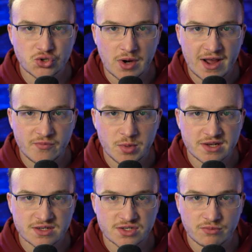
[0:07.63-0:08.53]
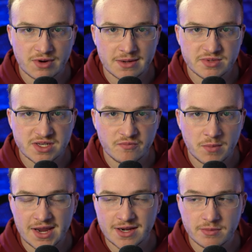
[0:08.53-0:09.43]
draft picks the Rams have
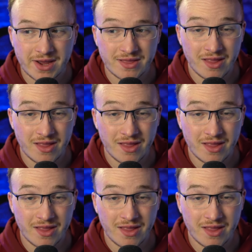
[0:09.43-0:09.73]
made in my